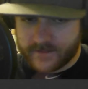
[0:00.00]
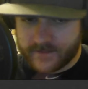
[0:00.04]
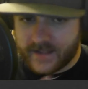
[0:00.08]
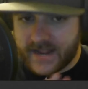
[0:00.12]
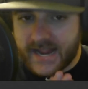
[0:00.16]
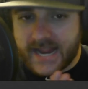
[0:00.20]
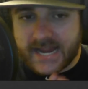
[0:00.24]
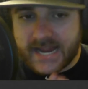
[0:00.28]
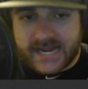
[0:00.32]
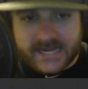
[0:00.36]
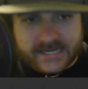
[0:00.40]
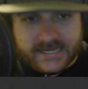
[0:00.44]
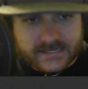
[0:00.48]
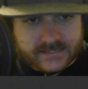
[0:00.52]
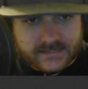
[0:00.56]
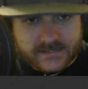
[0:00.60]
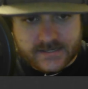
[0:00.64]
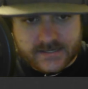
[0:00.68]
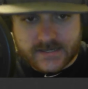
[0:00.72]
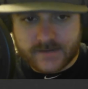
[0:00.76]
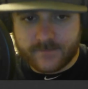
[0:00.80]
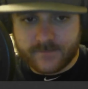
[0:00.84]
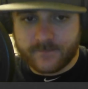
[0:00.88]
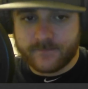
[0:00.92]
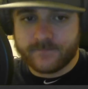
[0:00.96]

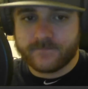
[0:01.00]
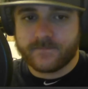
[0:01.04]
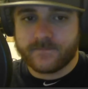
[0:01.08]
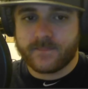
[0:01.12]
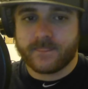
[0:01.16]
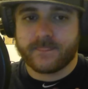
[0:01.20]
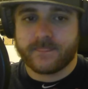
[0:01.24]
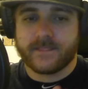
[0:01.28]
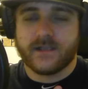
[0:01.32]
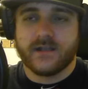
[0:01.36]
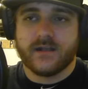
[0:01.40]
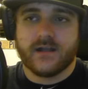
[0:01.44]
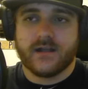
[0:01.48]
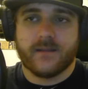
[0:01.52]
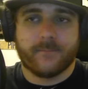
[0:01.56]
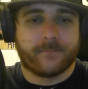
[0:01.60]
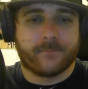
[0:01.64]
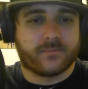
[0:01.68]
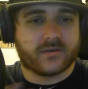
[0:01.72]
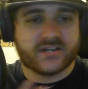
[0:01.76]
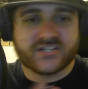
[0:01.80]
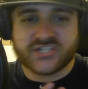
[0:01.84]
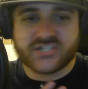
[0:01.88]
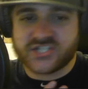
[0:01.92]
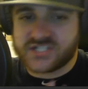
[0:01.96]
Ayton,
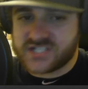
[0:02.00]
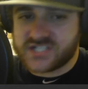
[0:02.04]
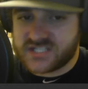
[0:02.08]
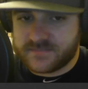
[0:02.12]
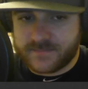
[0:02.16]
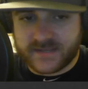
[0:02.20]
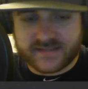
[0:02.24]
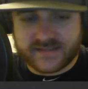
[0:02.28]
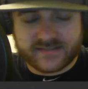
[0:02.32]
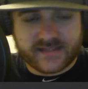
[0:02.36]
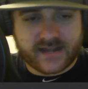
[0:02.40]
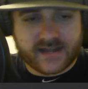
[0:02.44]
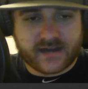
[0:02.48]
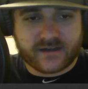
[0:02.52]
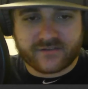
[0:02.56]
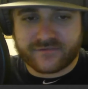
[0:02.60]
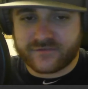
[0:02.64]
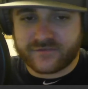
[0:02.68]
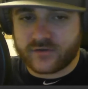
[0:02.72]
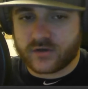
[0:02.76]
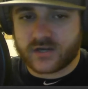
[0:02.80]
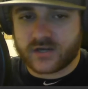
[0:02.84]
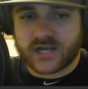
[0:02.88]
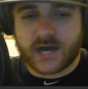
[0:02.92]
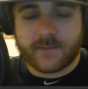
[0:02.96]
Bridges has been there
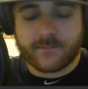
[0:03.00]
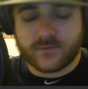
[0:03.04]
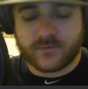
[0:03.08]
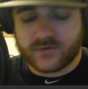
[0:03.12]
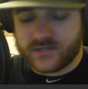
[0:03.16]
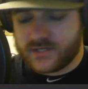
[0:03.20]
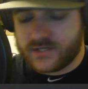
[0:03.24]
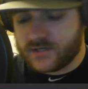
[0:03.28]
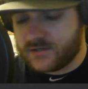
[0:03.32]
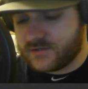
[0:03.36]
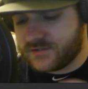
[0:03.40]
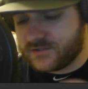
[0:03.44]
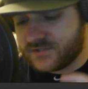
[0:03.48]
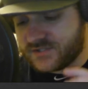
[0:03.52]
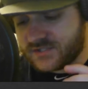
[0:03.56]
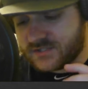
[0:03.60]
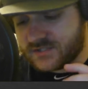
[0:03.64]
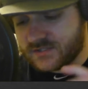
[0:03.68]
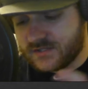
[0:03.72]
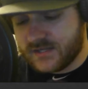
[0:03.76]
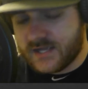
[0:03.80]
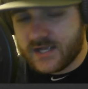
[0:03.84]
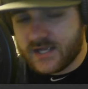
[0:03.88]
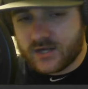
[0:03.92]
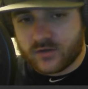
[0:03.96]
for a couple
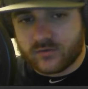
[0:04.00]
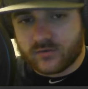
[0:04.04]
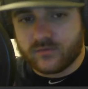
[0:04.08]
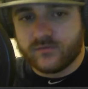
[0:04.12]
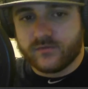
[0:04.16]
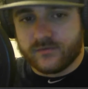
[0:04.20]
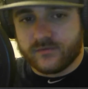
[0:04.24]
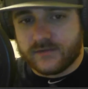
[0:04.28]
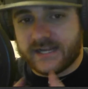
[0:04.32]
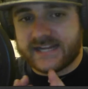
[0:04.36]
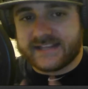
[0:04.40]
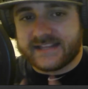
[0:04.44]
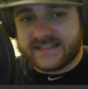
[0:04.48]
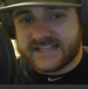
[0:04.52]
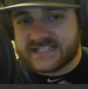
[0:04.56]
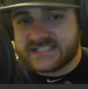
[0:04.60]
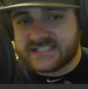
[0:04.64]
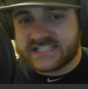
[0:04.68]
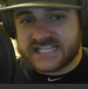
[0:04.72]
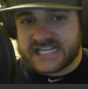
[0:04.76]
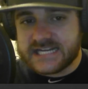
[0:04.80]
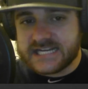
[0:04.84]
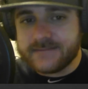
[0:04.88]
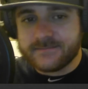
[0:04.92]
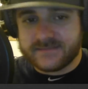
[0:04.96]
years. Like the
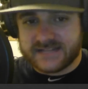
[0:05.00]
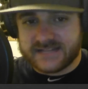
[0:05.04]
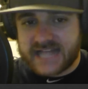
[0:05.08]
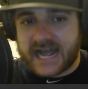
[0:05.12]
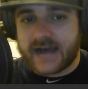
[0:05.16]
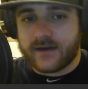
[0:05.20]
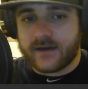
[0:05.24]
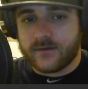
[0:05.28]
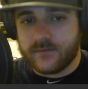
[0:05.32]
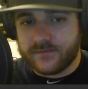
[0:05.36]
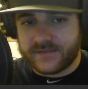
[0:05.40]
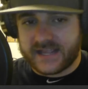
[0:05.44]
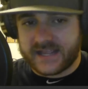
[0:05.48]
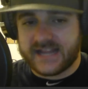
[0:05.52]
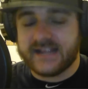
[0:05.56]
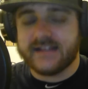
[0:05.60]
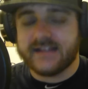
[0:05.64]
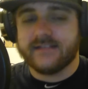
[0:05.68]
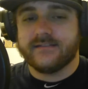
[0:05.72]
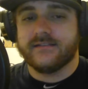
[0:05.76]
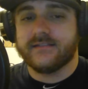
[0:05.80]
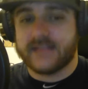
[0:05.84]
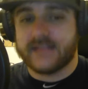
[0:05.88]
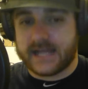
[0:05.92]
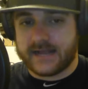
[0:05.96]
team
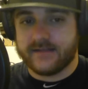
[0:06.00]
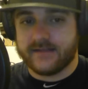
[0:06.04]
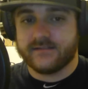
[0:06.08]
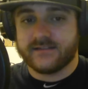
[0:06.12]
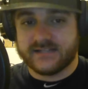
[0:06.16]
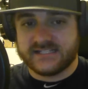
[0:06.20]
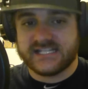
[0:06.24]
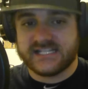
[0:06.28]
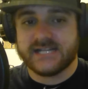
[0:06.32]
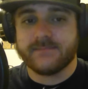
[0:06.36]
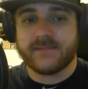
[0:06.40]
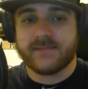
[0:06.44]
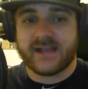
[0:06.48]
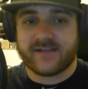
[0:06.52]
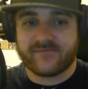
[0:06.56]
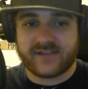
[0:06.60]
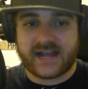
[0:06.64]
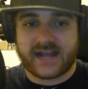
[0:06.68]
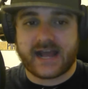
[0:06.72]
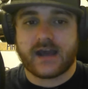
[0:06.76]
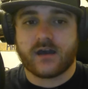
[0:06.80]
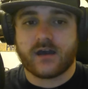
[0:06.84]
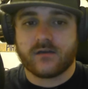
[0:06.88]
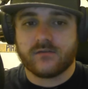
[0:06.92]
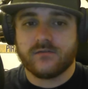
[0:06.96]
they have
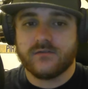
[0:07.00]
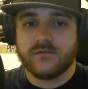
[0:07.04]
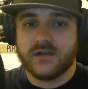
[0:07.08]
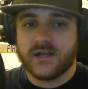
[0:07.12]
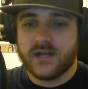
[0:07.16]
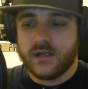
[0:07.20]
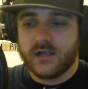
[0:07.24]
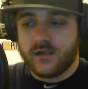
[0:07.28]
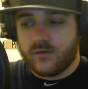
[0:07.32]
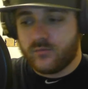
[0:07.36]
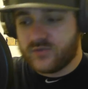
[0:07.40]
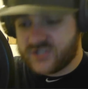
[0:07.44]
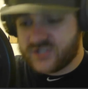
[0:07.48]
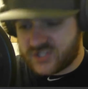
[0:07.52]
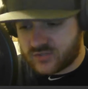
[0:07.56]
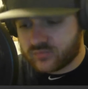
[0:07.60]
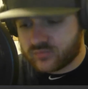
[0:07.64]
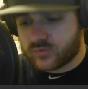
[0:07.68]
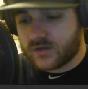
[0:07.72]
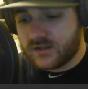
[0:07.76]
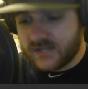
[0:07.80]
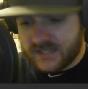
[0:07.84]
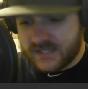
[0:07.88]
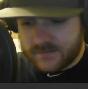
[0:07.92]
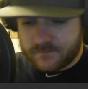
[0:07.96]
now was
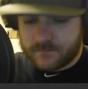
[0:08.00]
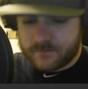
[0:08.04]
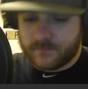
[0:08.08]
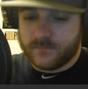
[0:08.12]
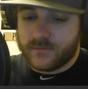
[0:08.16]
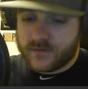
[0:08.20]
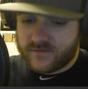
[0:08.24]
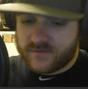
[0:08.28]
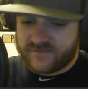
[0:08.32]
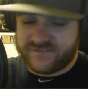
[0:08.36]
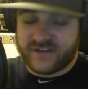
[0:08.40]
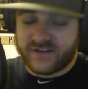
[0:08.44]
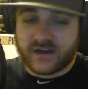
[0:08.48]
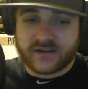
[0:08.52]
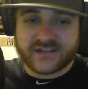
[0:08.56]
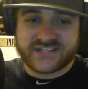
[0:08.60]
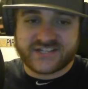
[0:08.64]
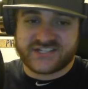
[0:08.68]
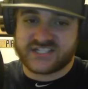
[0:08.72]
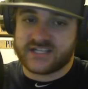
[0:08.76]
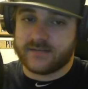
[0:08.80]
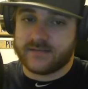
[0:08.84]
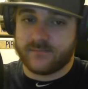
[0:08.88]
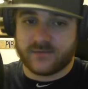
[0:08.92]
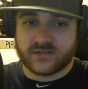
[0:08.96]
really very
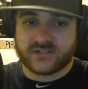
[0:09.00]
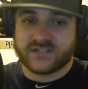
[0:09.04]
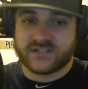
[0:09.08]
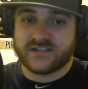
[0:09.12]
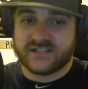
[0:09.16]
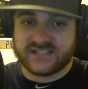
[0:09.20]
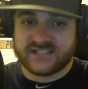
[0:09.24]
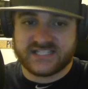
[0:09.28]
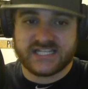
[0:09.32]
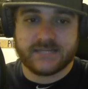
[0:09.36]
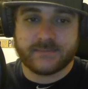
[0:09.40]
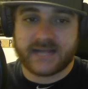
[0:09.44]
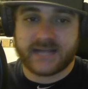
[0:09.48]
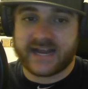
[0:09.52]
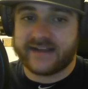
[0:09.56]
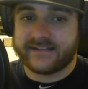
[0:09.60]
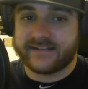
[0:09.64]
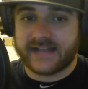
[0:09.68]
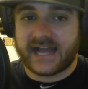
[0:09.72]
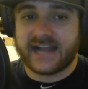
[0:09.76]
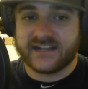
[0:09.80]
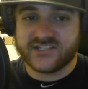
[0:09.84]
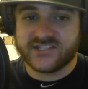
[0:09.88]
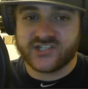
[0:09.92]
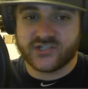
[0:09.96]
similar to the team they had
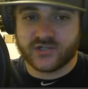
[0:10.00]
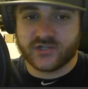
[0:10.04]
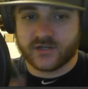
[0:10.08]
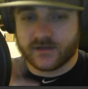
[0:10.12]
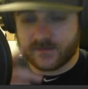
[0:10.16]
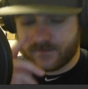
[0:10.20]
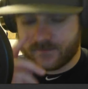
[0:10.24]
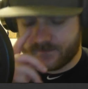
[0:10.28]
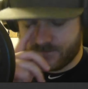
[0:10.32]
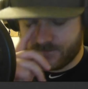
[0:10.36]
last year.